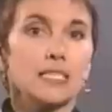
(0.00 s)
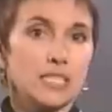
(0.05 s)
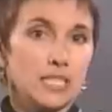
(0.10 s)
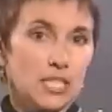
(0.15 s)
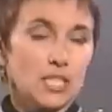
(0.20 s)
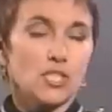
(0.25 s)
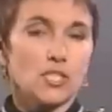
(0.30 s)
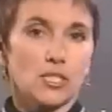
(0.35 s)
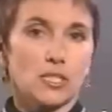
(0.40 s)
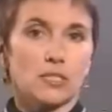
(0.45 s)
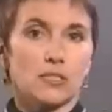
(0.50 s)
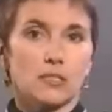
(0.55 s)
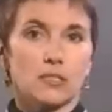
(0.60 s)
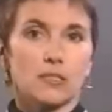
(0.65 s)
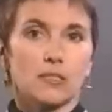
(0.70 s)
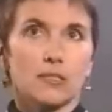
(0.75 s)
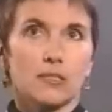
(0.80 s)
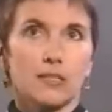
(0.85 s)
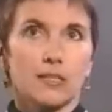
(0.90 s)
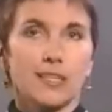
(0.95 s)
the addiction.
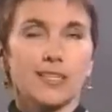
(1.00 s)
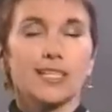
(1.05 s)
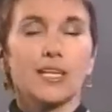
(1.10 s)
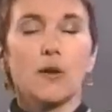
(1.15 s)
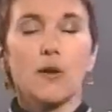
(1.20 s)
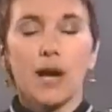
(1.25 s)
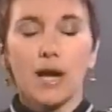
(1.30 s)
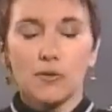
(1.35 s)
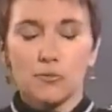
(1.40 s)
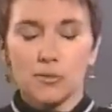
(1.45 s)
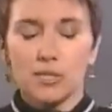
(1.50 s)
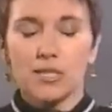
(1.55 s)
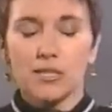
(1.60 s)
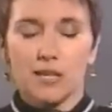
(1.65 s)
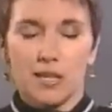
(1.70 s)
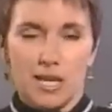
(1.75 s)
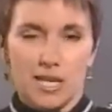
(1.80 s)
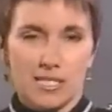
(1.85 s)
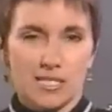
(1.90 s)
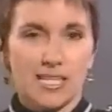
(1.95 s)
Now, I
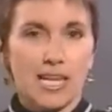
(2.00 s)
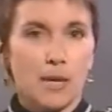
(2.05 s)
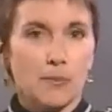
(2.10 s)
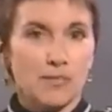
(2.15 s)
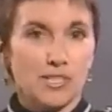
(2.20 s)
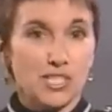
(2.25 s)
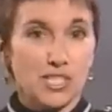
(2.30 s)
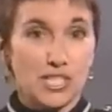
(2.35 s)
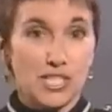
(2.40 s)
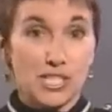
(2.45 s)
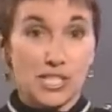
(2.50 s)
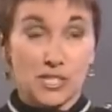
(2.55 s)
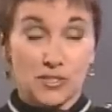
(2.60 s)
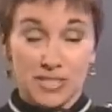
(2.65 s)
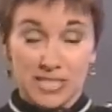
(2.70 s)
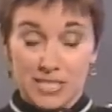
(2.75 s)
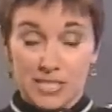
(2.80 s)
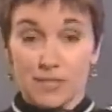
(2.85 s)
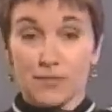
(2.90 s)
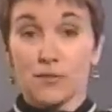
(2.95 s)
realize how much
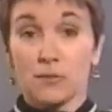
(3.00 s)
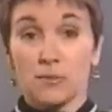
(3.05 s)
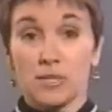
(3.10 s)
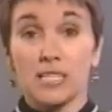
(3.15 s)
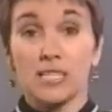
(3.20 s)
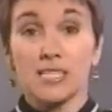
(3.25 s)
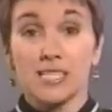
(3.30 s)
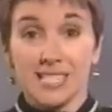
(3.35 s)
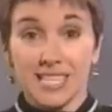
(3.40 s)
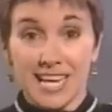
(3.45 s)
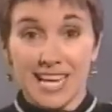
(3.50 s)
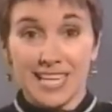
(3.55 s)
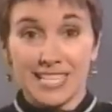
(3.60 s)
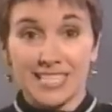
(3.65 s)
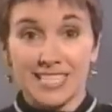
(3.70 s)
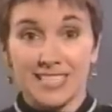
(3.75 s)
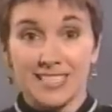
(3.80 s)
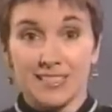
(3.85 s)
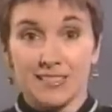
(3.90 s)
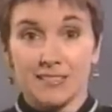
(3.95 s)
easier it is for me to
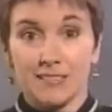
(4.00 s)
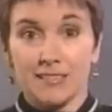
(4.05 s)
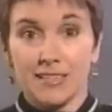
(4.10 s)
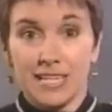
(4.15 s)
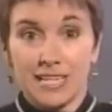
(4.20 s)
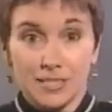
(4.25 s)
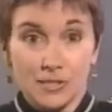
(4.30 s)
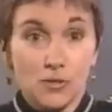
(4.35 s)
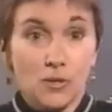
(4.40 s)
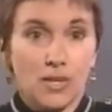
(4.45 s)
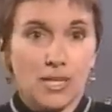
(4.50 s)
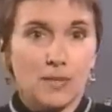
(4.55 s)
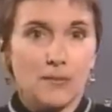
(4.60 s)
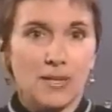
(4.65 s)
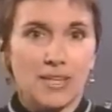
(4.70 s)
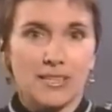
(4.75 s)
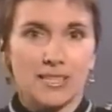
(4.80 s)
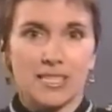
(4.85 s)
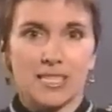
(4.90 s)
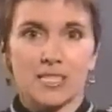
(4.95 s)
stand here and talk
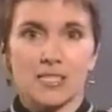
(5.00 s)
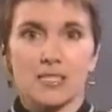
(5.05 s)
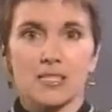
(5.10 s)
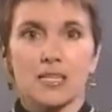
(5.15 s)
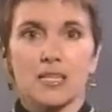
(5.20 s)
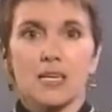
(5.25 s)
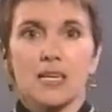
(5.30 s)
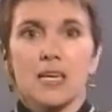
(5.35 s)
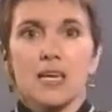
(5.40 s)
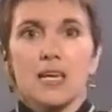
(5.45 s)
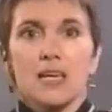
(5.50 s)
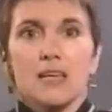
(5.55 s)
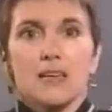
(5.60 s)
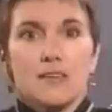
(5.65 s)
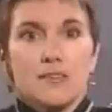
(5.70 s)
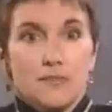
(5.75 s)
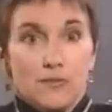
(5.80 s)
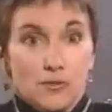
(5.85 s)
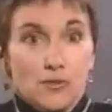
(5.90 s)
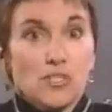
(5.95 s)
about this
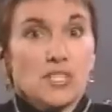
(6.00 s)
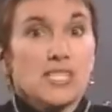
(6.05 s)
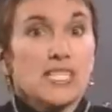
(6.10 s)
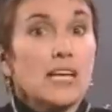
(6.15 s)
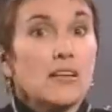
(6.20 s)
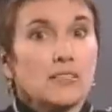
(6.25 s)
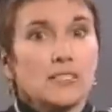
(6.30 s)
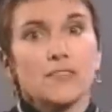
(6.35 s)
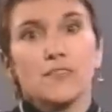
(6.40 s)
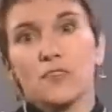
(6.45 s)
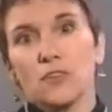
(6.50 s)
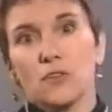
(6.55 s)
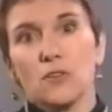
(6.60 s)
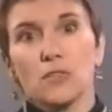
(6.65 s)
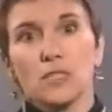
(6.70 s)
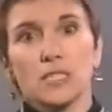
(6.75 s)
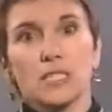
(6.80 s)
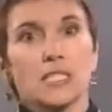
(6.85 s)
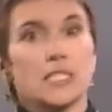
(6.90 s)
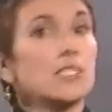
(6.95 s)
versus how
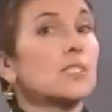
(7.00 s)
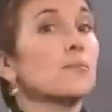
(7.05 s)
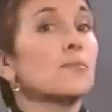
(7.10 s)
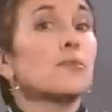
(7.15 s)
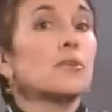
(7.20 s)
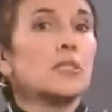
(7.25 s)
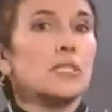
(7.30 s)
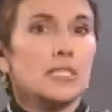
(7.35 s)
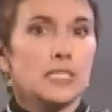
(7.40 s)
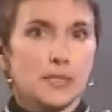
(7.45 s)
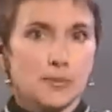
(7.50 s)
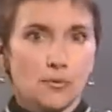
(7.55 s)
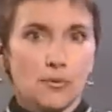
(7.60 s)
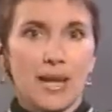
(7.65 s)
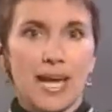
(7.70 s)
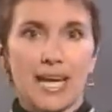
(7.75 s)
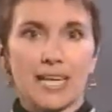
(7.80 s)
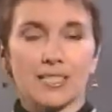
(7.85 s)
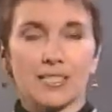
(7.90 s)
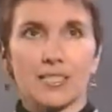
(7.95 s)
difficult it is to put it into
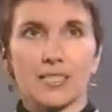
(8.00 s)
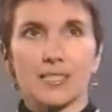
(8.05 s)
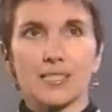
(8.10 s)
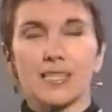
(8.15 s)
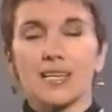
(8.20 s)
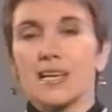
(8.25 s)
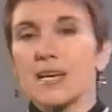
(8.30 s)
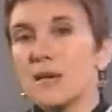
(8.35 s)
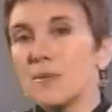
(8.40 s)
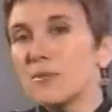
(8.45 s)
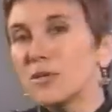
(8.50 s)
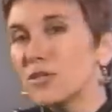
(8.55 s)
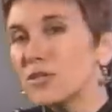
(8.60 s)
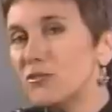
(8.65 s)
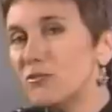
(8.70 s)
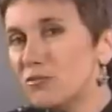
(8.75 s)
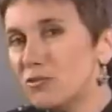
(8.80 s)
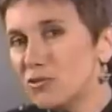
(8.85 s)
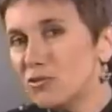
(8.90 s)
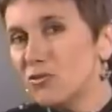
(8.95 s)
practice. But
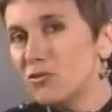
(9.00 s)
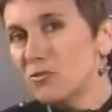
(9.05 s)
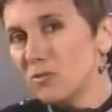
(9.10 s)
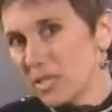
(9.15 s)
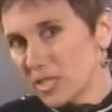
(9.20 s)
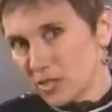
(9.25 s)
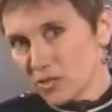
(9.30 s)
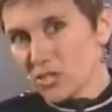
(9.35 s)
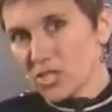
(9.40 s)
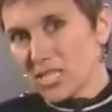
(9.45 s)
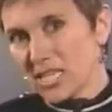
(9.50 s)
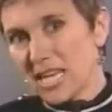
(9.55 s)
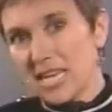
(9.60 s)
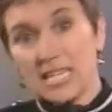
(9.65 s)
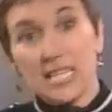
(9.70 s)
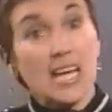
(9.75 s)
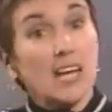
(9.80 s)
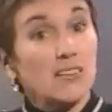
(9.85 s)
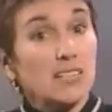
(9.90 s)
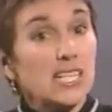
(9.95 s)
you do
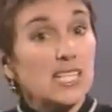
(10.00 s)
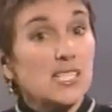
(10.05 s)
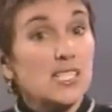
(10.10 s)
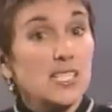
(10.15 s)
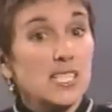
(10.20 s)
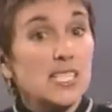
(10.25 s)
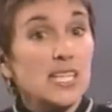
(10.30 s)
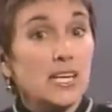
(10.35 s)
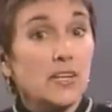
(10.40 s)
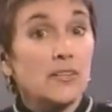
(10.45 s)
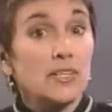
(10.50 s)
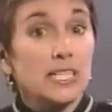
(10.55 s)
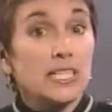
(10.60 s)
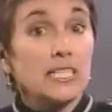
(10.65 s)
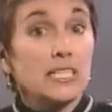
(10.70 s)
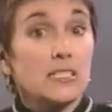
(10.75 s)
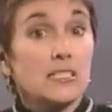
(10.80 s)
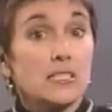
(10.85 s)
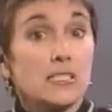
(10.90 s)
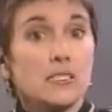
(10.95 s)
understand how necessary
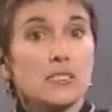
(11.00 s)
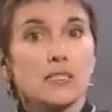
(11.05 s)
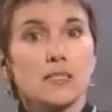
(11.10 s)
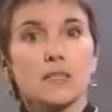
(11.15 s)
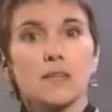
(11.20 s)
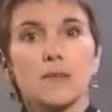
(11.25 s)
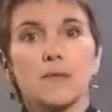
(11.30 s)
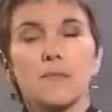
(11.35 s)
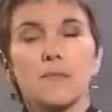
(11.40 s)
it is.